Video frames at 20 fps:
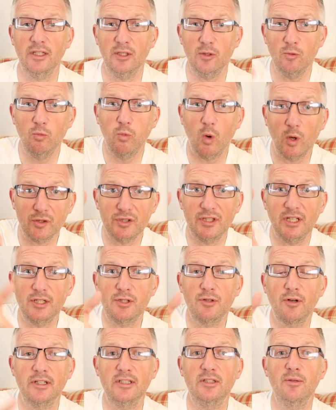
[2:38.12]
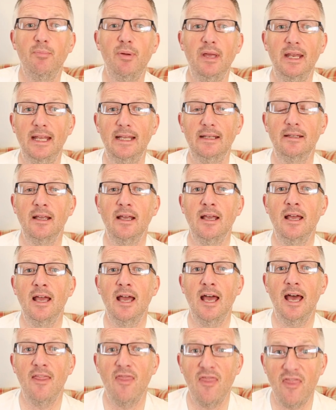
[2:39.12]
you watch it trying to pin it,
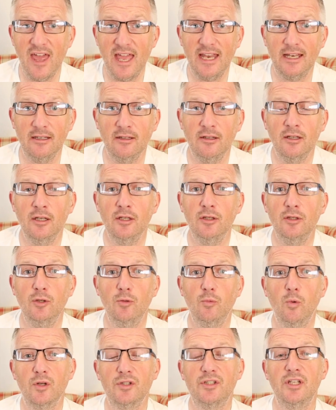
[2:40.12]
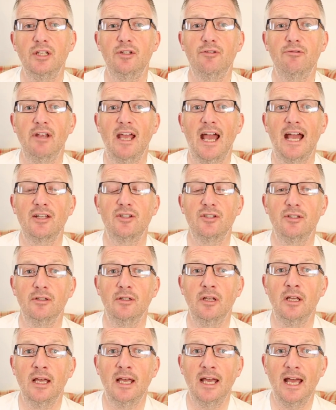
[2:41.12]
and then you watch its
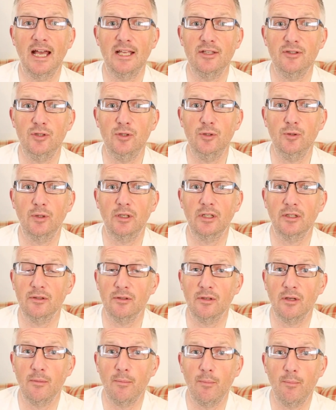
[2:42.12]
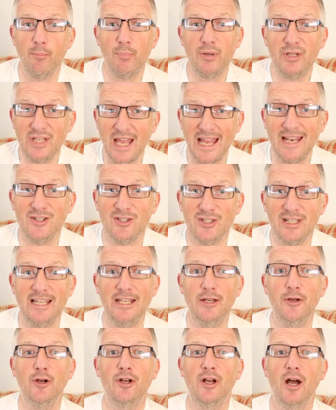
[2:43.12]
reaction as you can
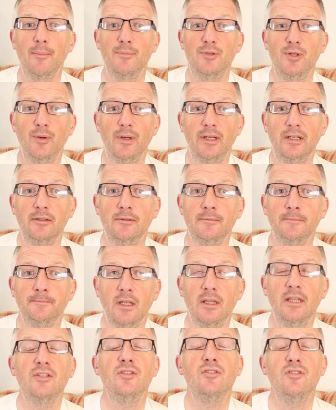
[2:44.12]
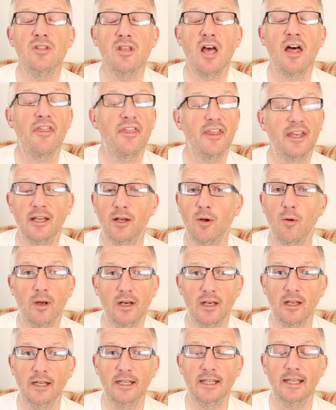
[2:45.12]
potentially hook up to it. There's nothing
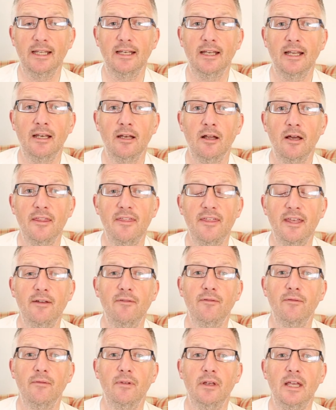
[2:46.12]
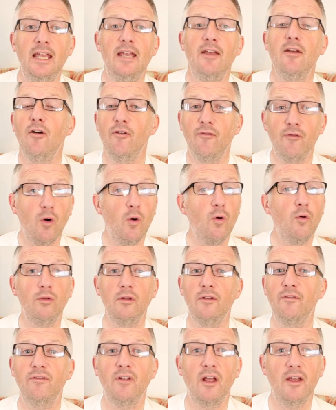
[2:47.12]
quite like it, and I think of
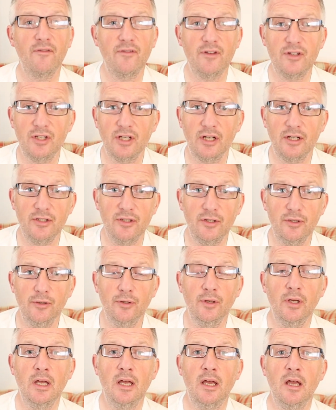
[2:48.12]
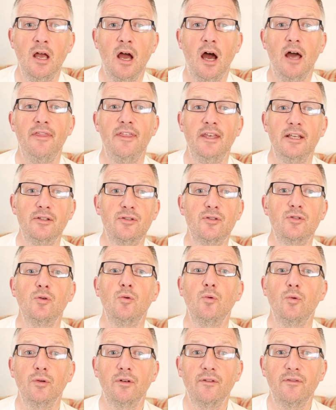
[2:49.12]
all the fly fishing I do, I think
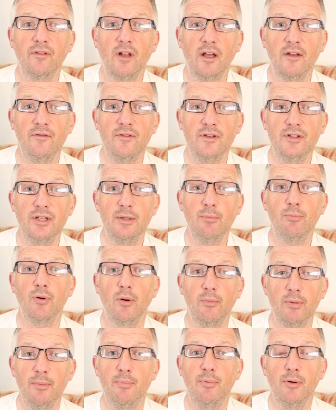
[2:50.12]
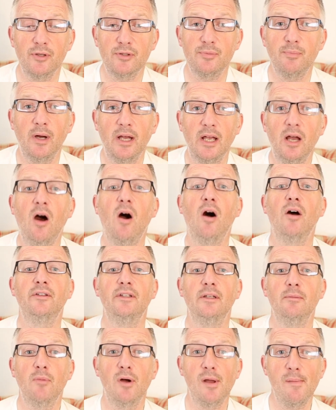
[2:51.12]
saltwater fly fishing probably puts my
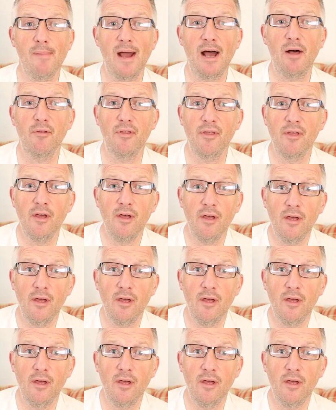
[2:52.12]
heart in my mouth